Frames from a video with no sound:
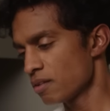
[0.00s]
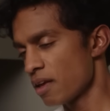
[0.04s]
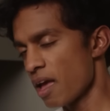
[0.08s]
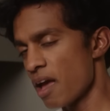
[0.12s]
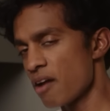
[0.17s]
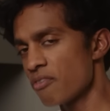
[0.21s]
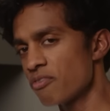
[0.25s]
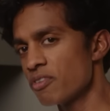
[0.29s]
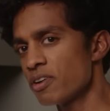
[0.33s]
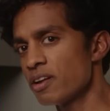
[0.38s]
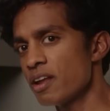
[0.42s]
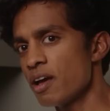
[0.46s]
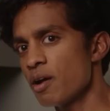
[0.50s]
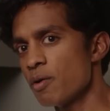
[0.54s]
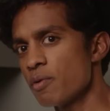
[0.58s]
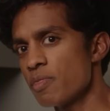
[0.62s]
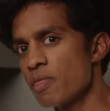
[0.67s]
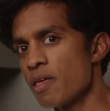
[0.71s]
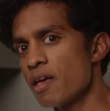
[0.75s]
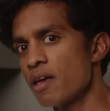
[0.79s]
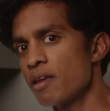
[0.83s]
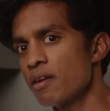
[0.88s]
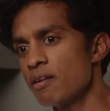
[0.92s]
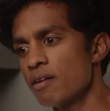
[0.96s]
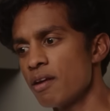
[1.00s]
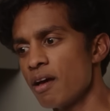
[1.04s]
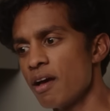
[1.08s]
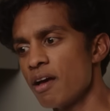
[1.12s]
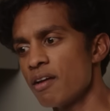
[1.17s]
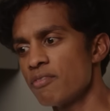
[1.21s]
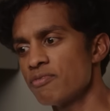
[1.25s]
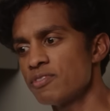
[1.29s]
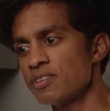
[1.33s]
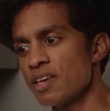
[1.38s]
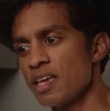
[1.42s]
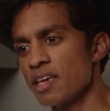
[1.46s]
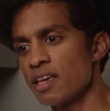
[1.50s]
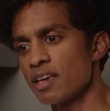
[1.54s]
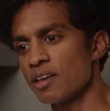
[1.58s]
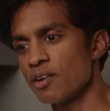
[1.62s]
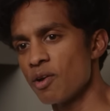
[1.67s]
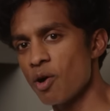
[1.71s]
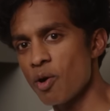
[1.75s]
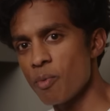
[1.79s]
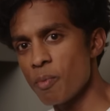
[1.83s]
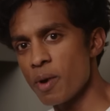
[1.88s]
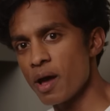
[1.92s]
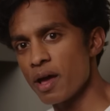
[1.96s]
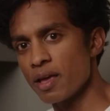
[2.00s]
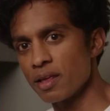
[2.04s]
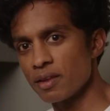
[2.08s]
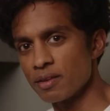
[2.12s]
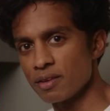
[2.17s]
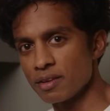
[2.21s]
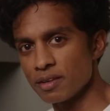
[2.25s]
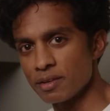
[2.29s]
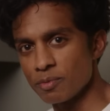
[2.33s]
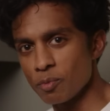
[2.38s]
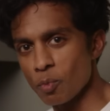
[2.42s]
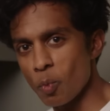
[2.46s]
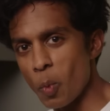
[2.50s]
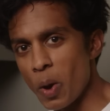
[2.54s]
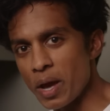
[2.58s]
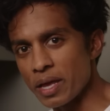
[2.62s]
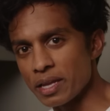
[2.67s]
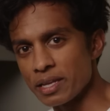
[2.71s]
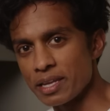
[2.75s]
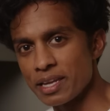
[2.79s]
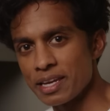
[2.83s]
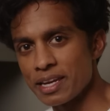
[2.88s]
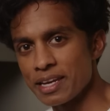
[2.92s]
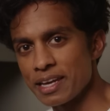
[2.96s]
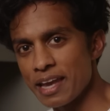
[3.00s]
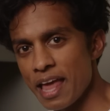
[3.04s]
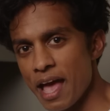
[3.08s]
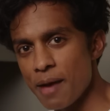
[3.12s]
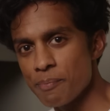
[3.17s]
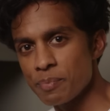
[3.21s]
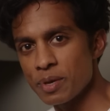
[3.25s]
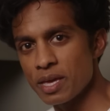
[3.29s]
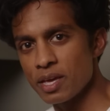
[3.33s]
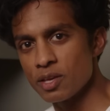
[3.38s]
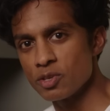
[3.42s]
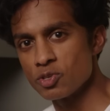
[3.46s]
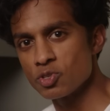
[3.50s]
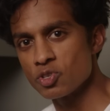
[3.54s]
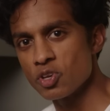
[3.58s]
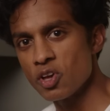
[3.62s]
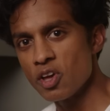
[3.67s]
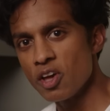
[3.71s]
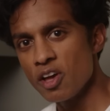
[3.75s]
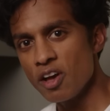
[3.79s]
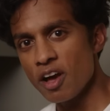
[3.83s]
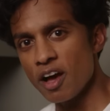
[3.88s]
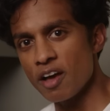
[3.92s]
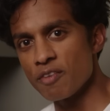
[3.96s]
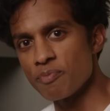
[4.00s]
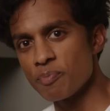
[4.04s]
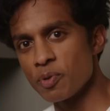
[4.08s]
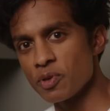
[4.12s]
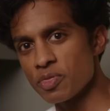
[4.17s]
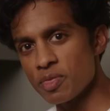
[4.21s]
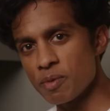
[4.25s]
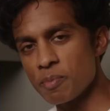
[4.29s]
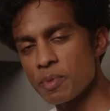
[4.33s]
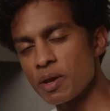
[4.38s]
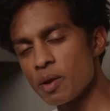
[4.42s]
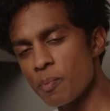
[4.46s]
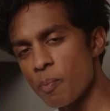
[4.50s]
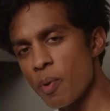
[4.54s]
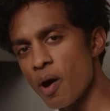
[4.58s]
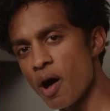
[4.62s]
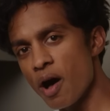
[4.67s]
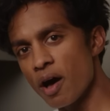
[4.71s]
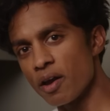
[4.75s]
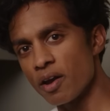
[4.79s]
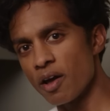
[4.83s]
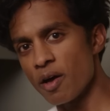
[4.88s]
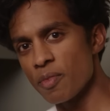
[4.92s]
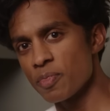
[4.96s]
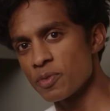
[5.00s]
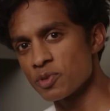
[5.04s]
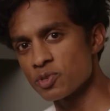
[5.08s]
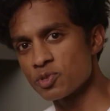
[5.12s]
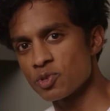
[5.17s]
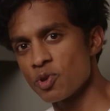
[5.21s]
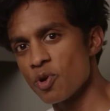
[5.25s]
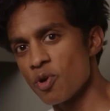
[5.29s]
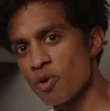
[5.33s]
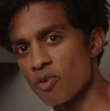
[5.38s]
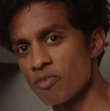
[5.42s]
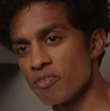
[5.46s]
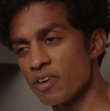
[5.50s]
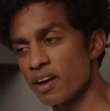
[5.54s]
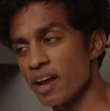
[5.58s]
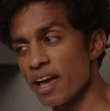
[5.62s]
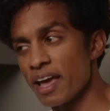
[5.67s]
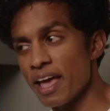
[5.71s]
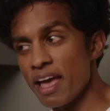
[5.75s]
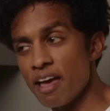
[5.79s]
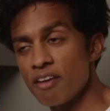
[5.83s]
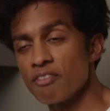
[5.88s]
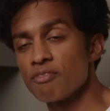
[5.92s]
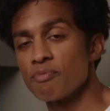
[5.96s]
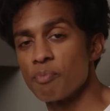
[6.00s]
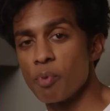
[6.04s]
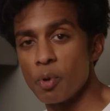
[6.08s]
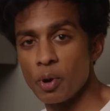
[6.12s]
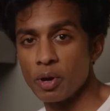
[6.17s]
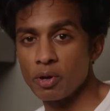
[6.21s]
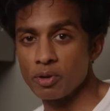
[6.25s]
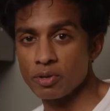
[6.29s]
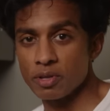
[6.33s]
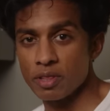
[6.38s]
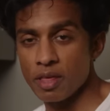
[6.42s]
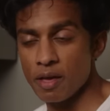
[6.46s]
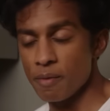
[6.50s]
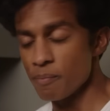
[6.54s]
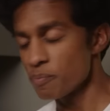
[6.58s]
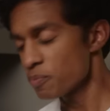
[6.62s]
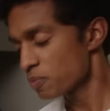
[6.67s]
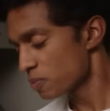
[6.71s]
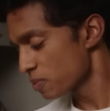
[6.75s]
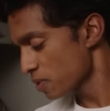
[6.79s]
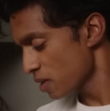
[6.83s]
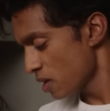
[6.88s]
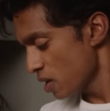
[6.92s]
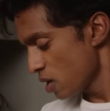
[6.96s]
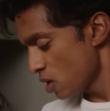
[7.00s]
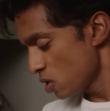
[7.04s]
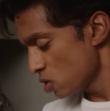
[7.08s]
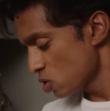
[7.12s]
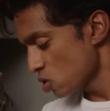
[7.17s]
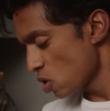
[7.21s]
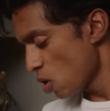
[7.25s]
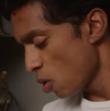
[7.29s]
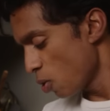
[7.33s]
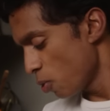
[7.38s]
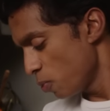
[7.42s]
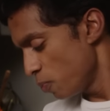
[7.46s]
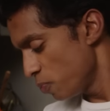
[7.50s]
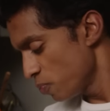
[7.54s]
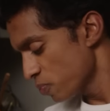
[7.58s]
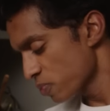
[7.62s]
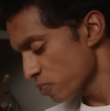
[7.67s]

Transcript: every now and then I've taken all my white linen napkins, I've put them in a pot on the stove and I have boiled them. So